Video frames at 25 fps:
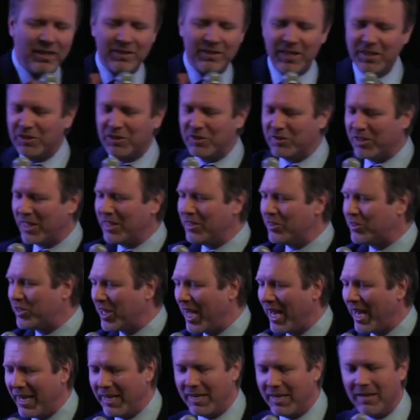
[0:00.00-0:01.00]
This is
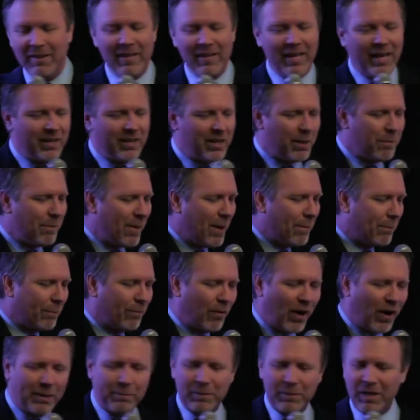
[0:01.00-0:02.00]
insane. In the
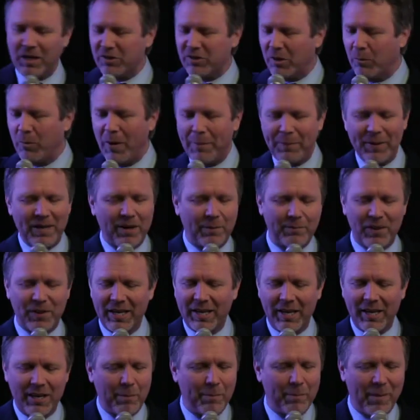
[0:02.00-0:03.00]
membrane, because I'm ripping, I'm
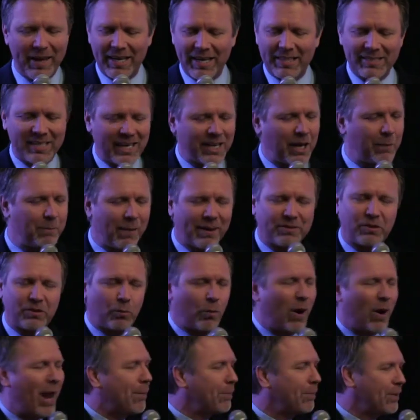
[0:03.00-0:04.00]
thinking, I'm making, take about the
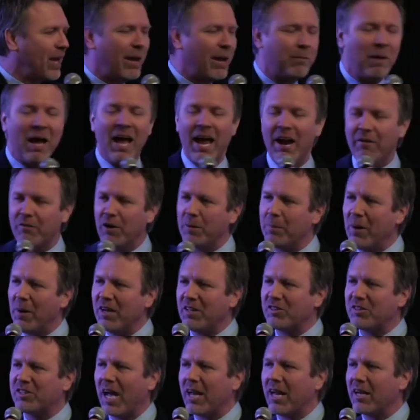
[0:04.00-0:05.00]
rap game.
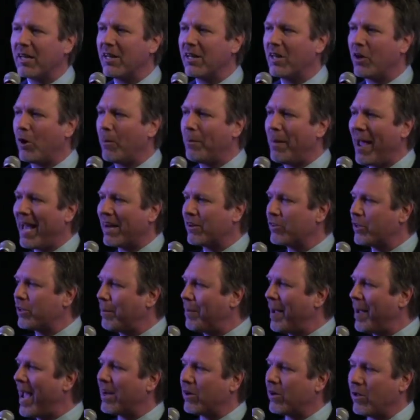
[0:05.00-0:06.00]
Everybody's got a little battle to
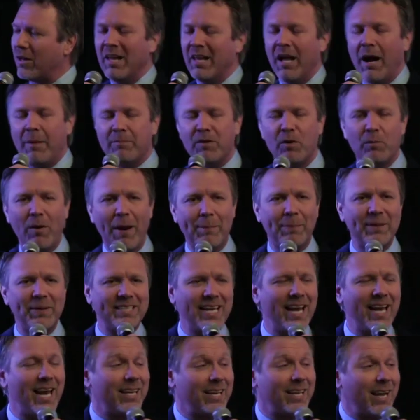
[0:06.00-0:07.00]
battle. I'm the rapping
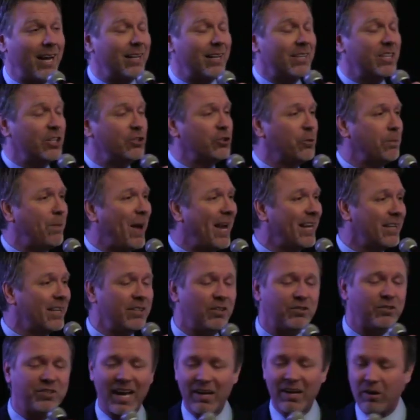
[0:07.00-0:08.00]
dad, I got to get you back in
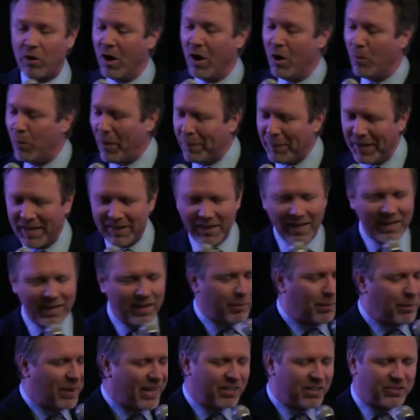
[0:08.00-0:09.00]
the saddle. Ripping, I'm thinking,
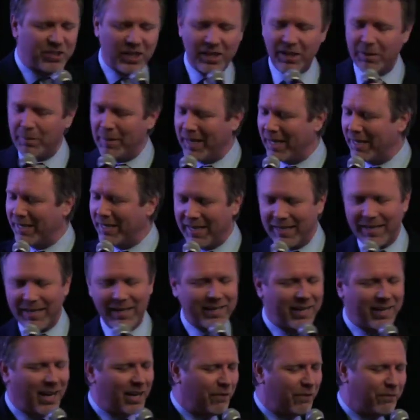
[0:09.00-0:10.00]
I'm making, I'm sucking, I'm making, I'm kicking,
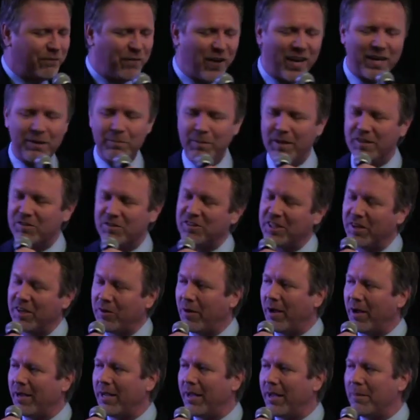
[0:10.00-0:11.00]
I'm kind of famous.
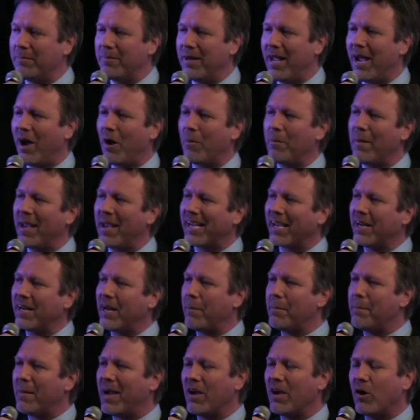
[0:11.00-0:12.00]
Here I am now making
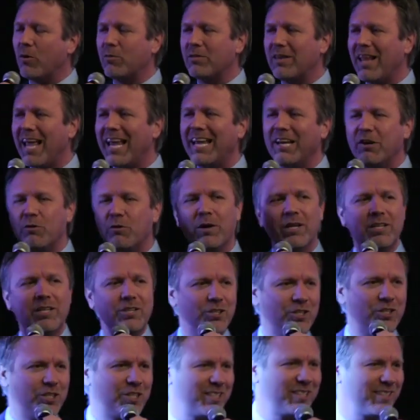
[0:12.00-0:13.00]
up my own
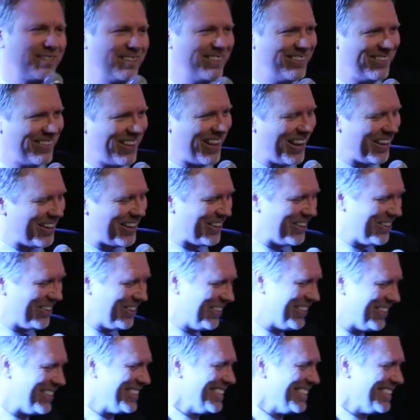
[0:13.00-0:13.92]
language. Thank you.